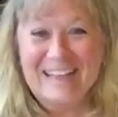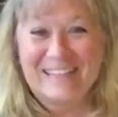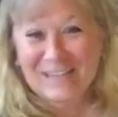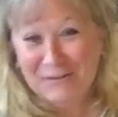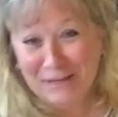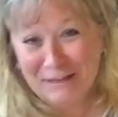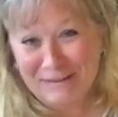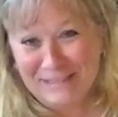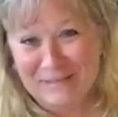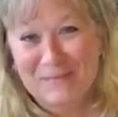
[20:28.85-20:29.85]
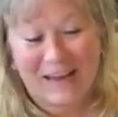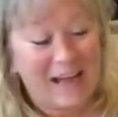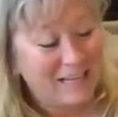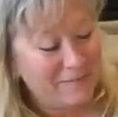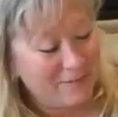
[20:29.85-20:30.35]
It's not really the reason, but
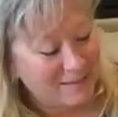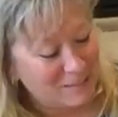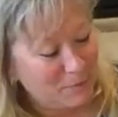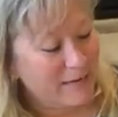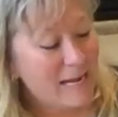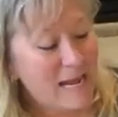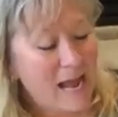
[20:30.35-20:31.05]
I love it because it's pretty.